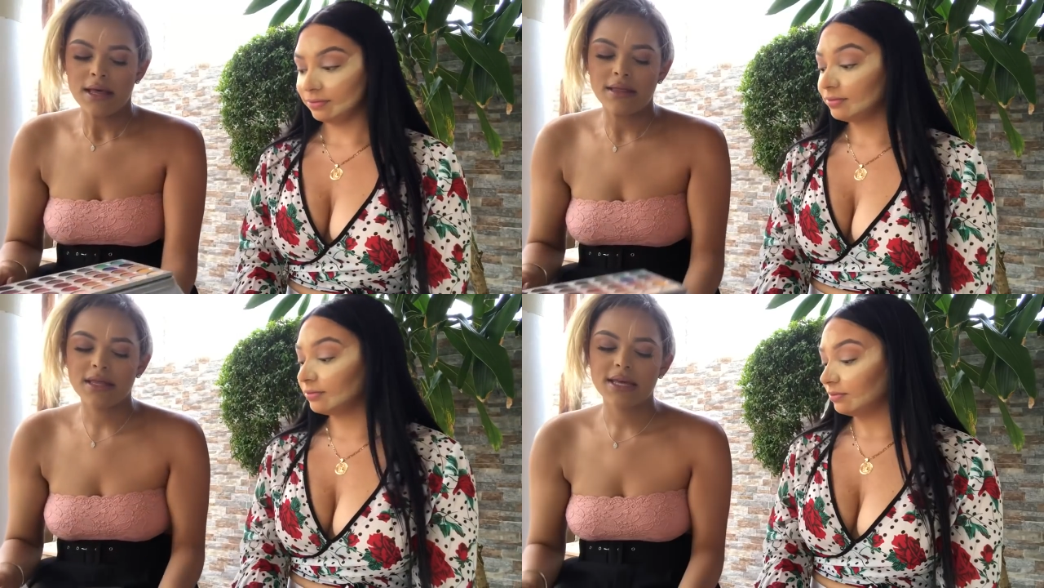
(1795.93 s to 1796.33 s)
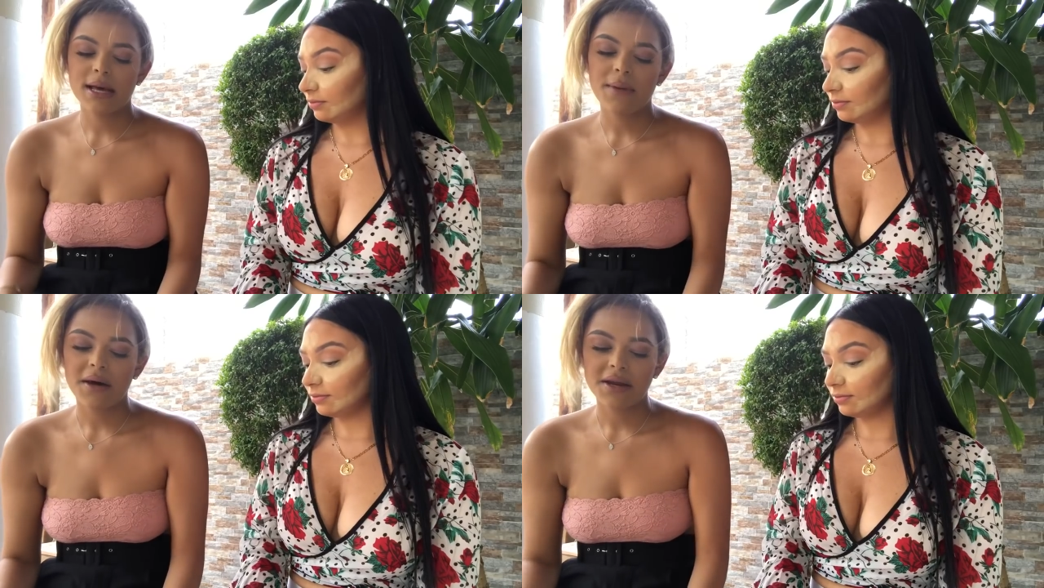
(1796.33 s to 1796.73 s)
Speaker 1: The thing
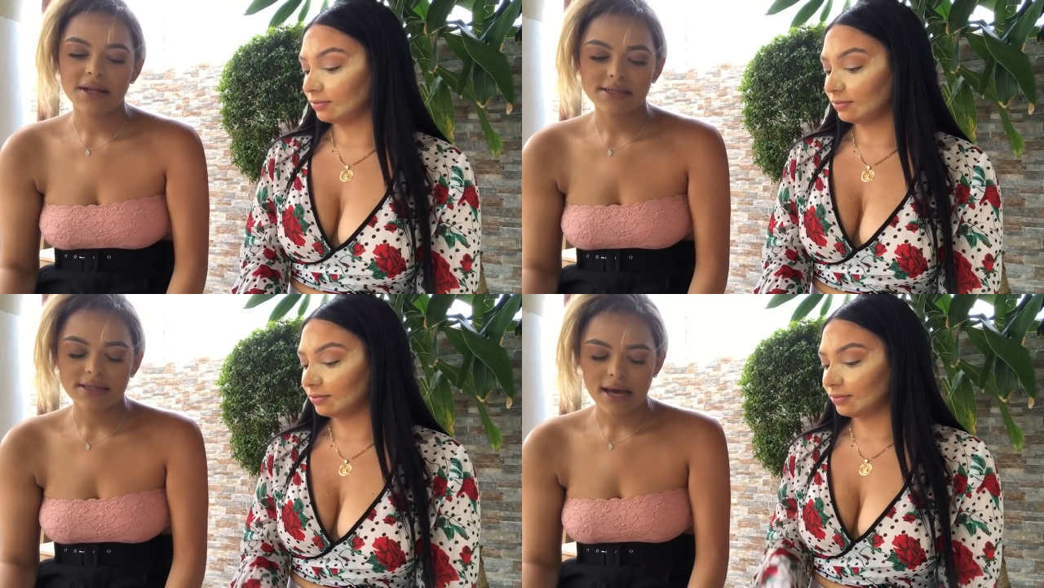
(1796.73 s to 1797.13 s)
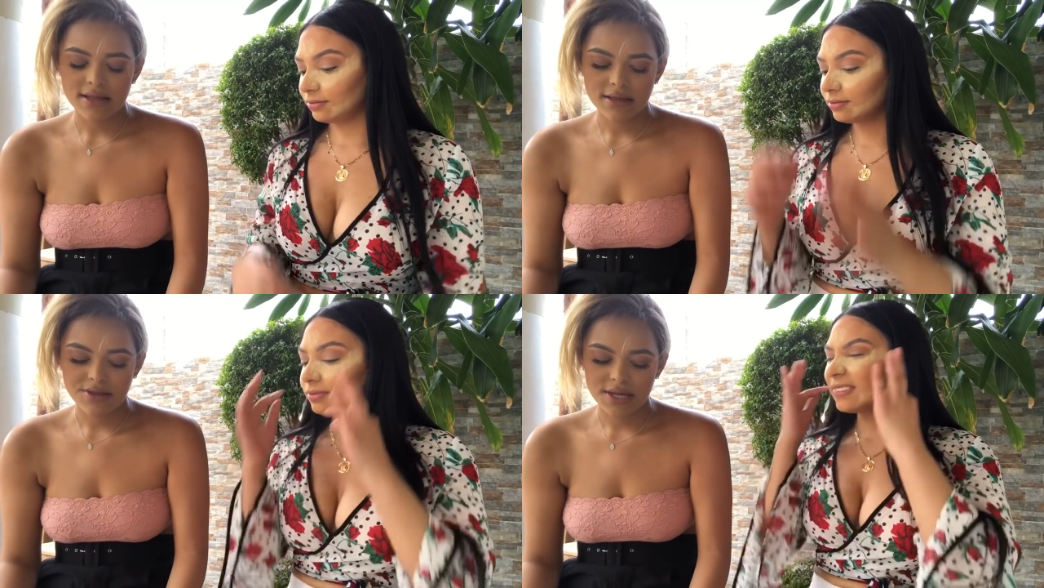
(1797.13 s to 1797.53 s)
about it is
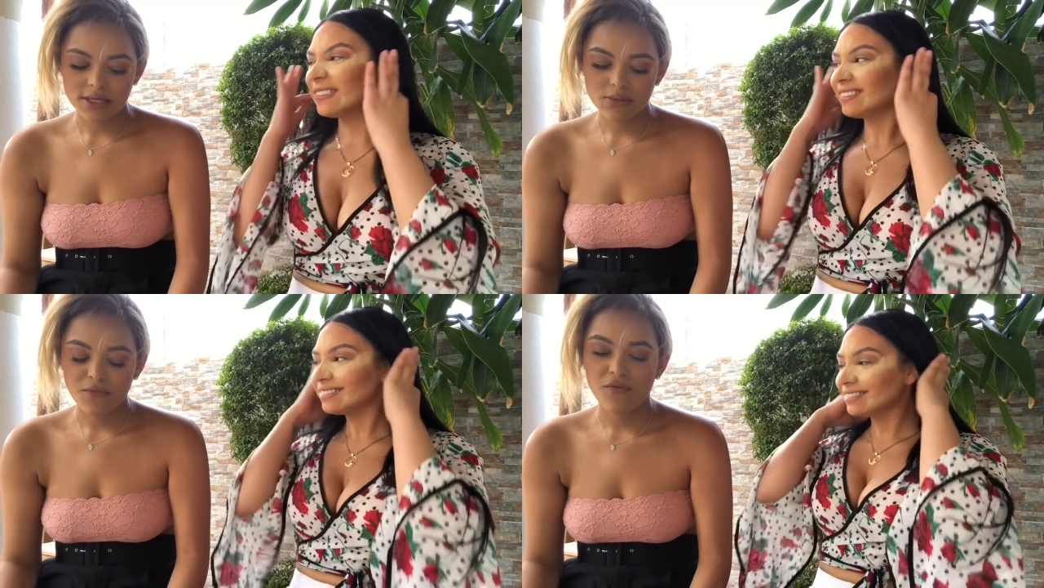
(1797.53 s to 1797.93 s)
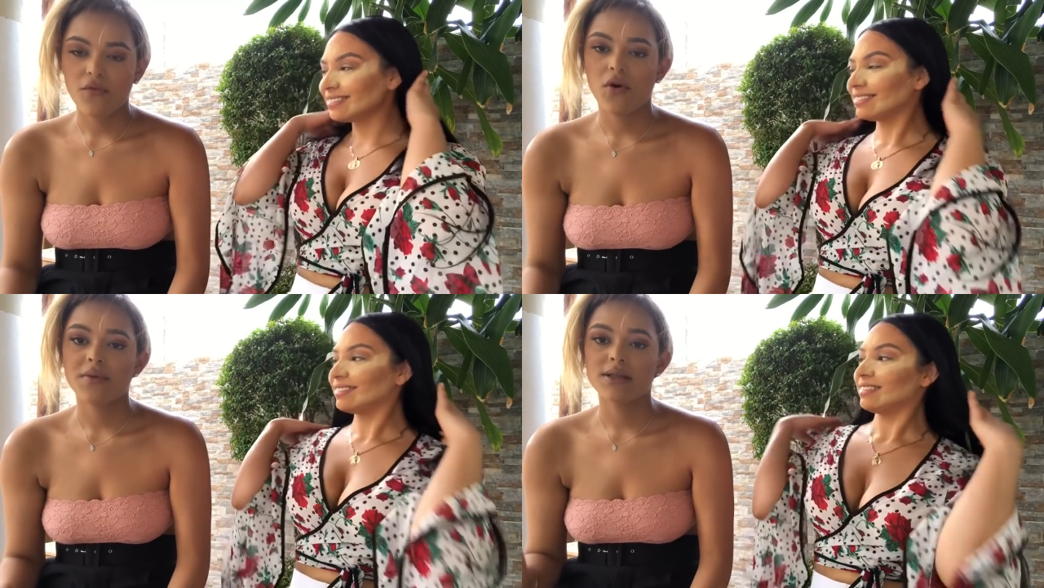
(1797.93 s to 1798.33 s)
that this
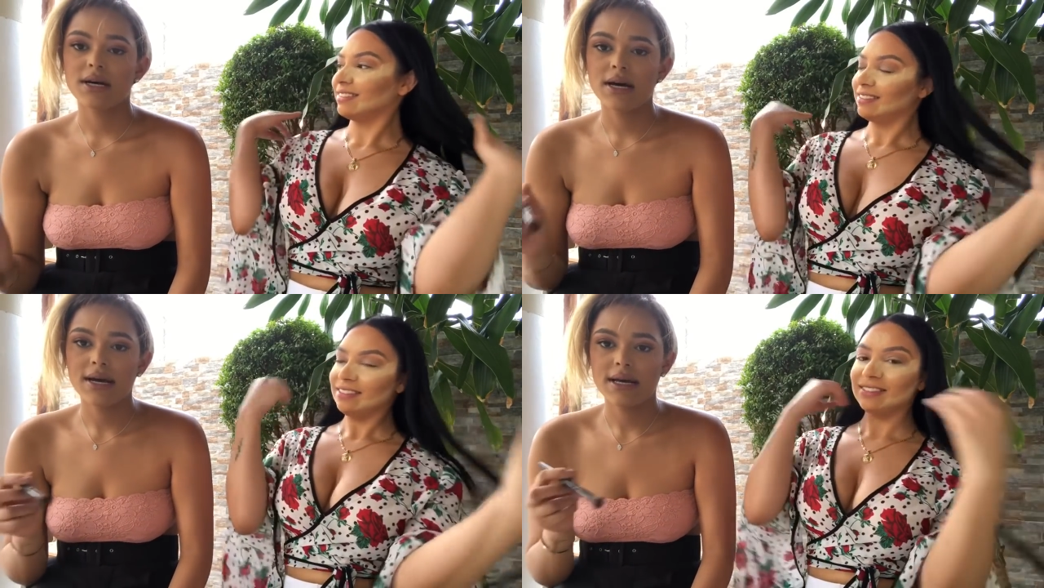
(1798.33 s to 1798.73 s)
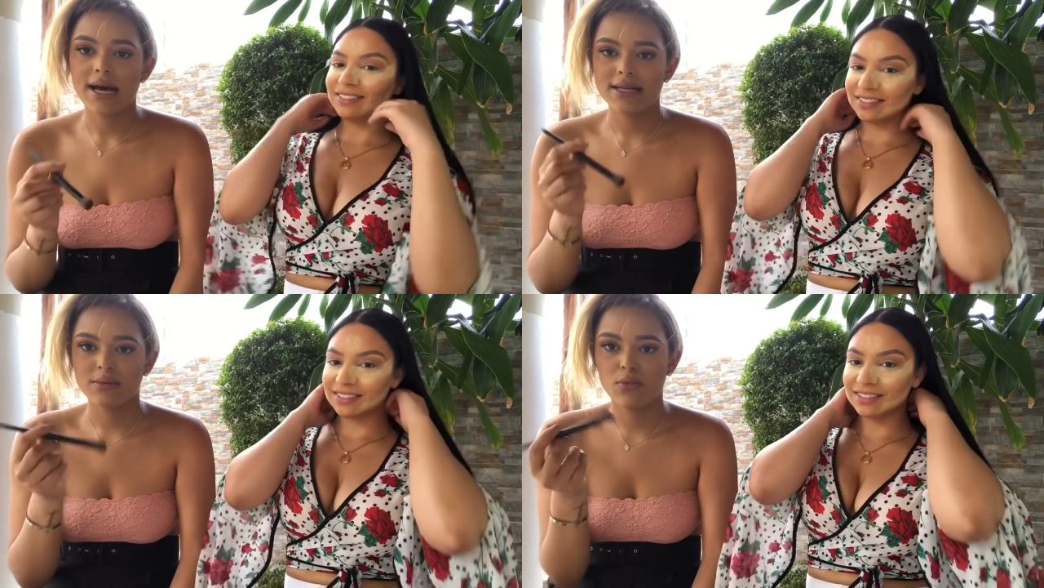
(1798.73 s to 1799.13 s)
Formula, it
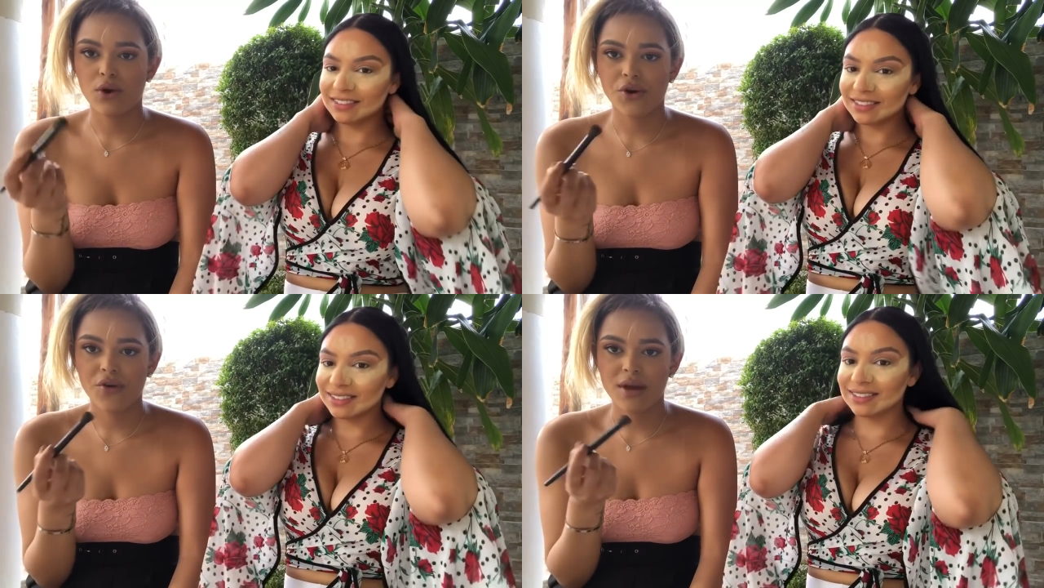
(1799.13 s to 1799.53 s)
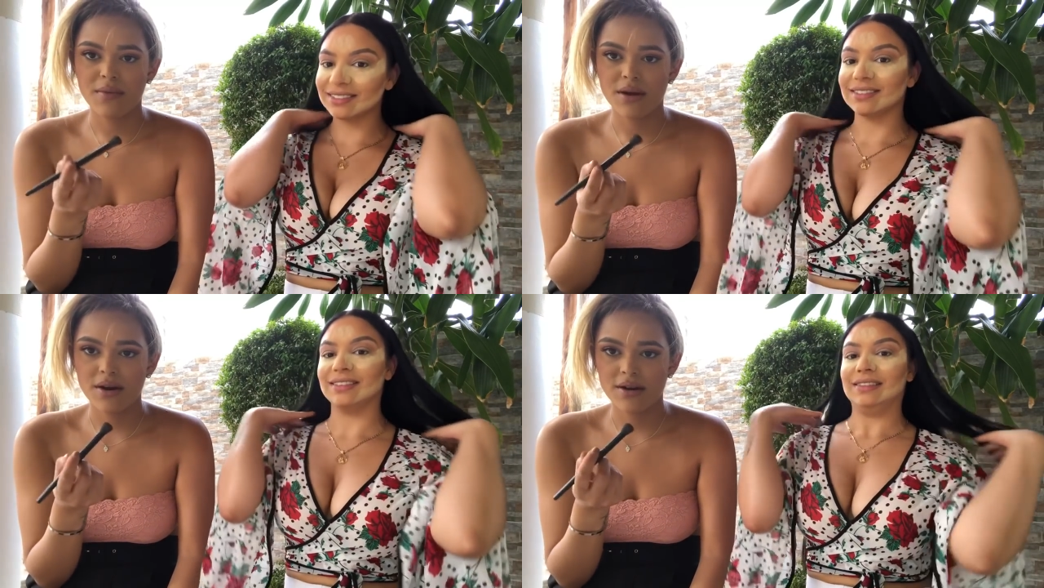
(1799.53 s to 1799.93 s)
has a more
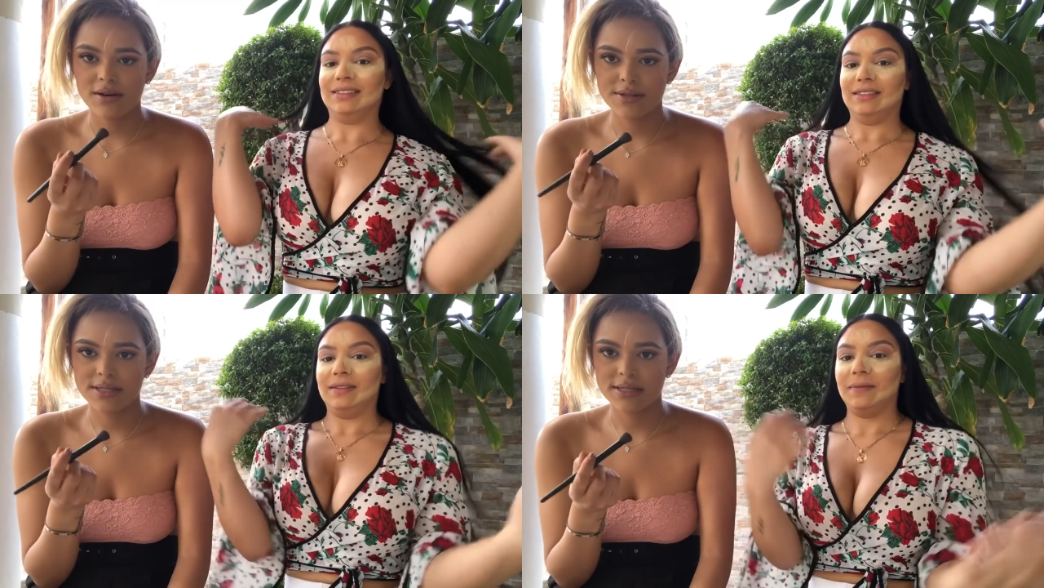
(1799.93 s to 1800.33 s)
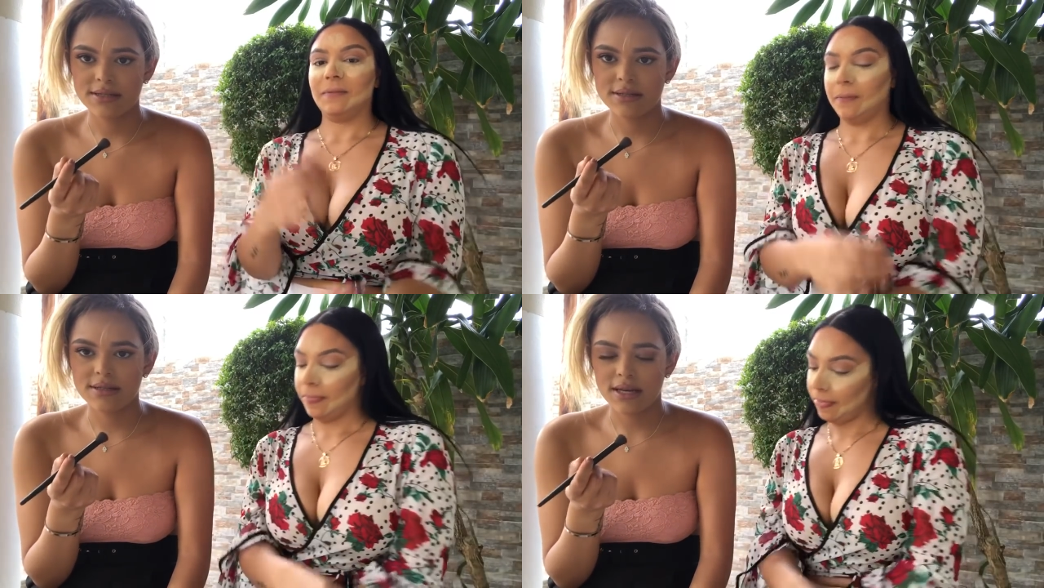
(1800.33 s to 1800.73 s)
creamier
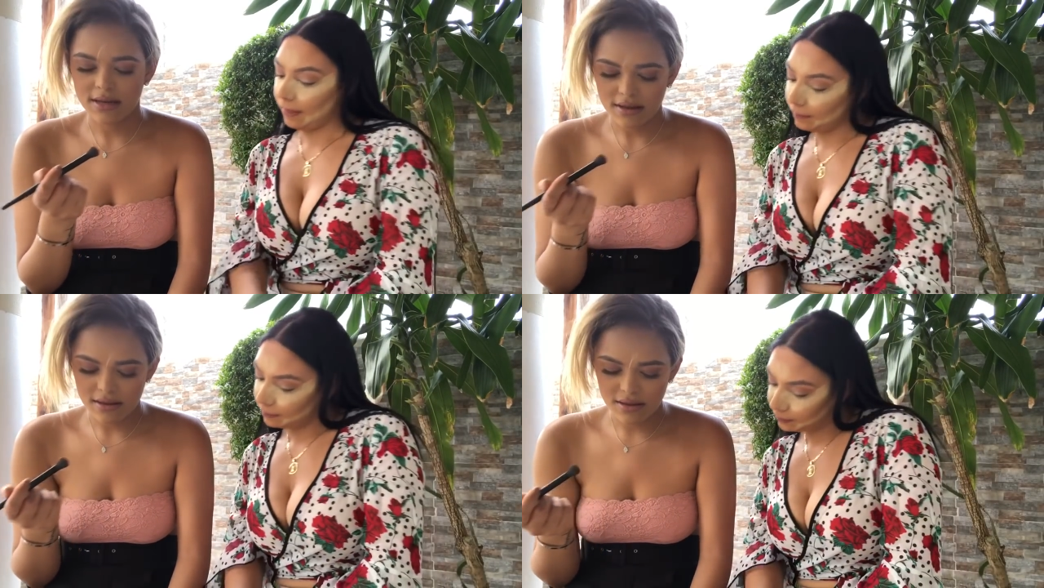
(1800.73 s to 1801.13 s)
consistency